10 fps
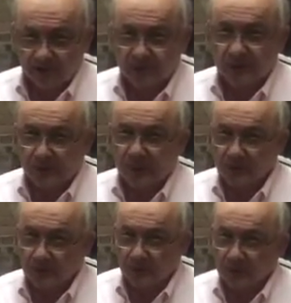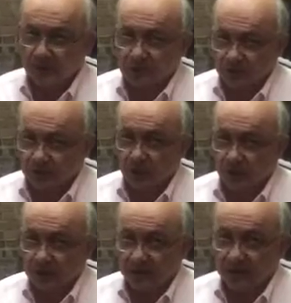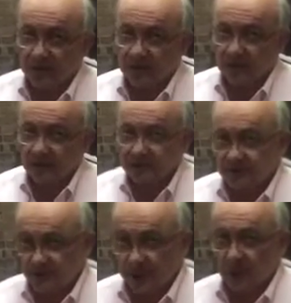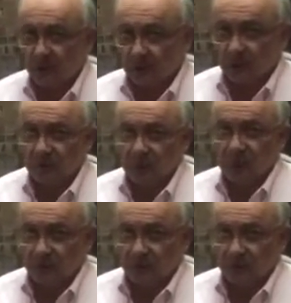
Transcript: Just because a book is great, it's not worth